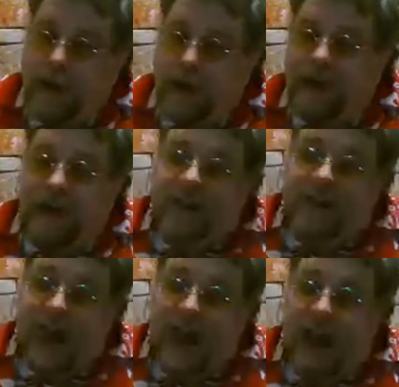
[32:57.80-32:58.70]
The sixth
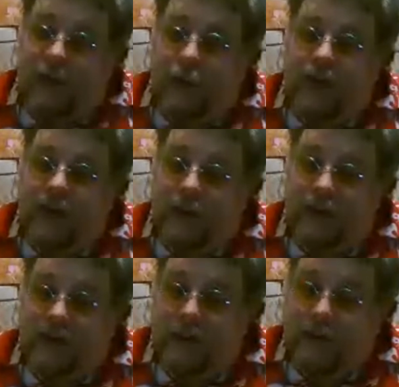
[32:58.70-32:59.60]
set has what
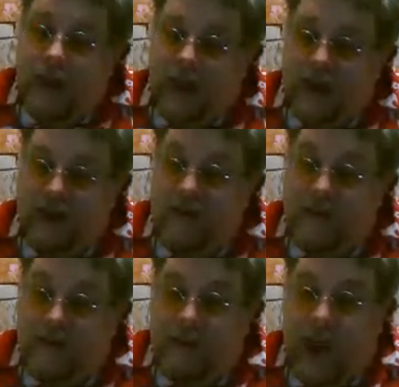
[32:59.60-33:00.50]
seems some
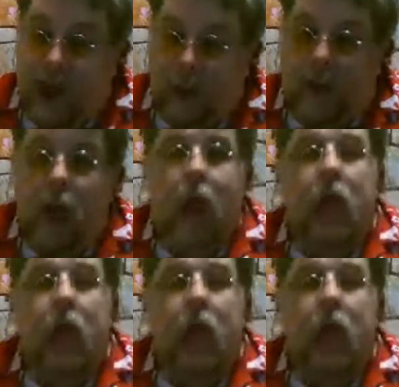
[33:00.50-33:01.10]
very